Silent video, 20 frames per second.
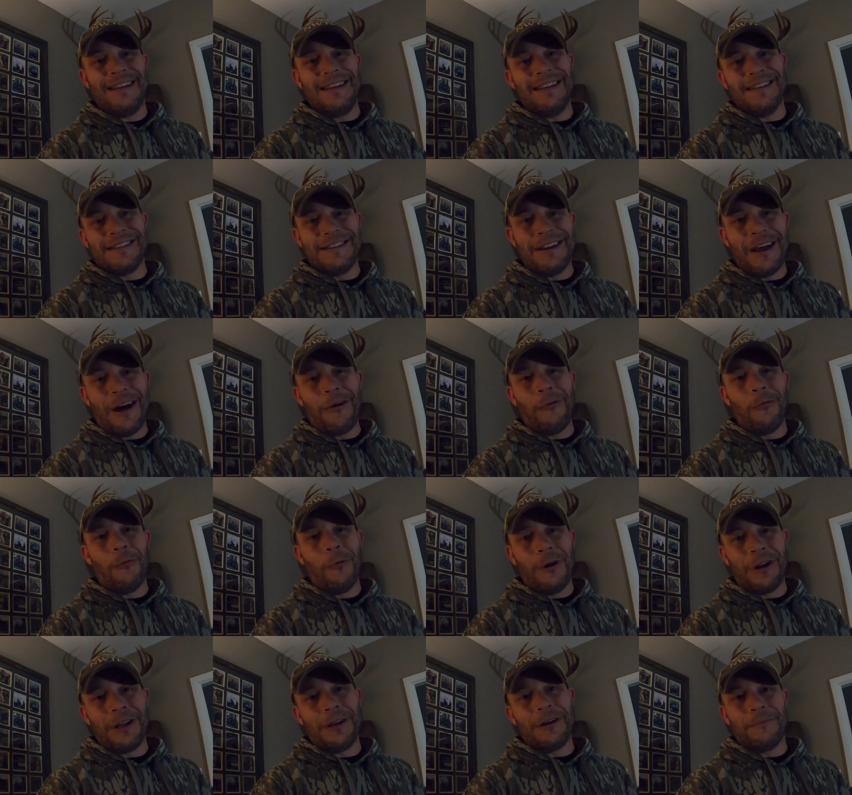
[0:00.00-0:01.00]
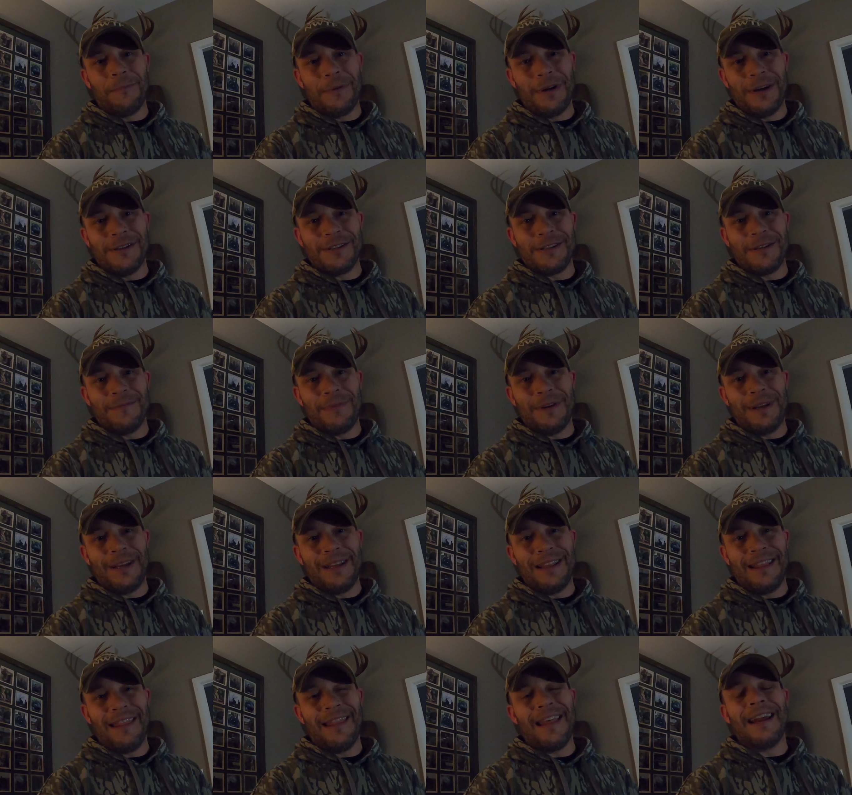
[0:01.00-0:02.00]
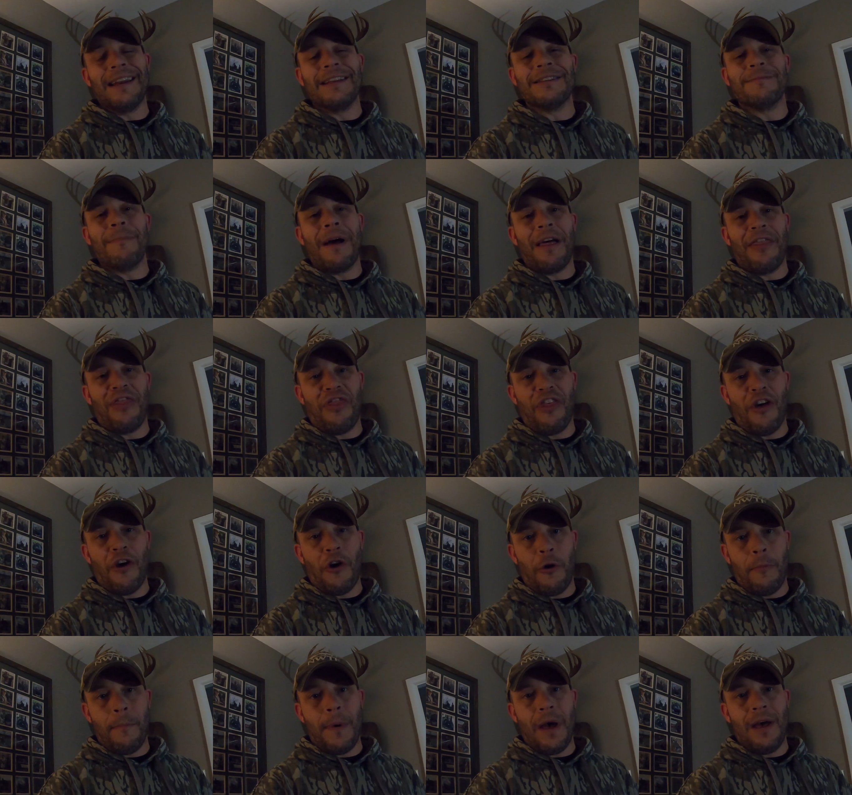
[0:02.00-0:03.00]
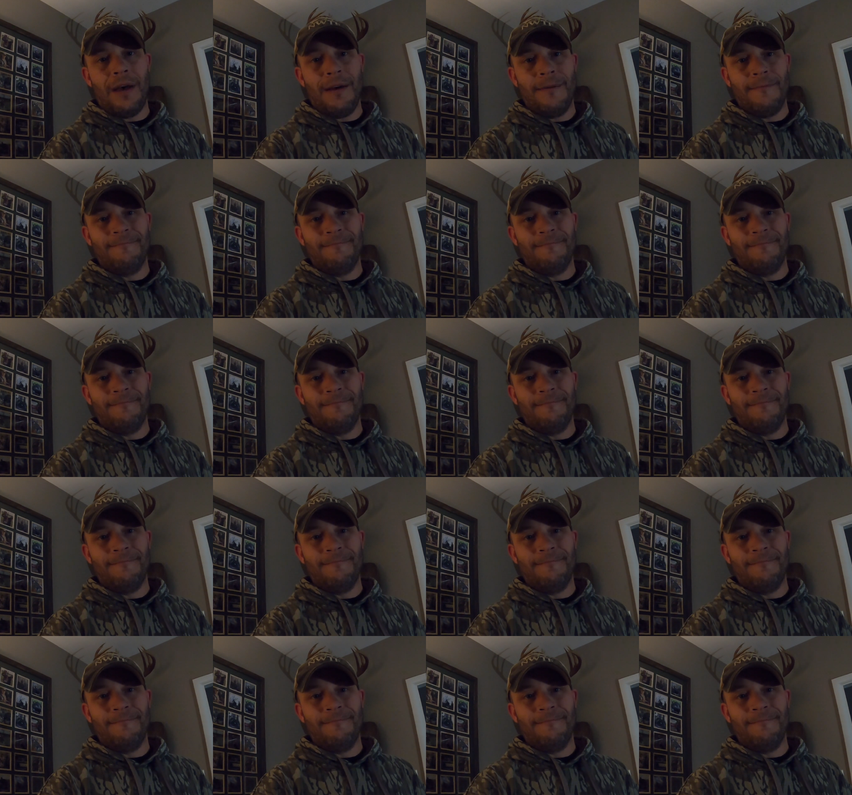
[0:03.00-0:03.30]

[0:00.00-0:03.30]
is not what it appears to be. That is my thumb.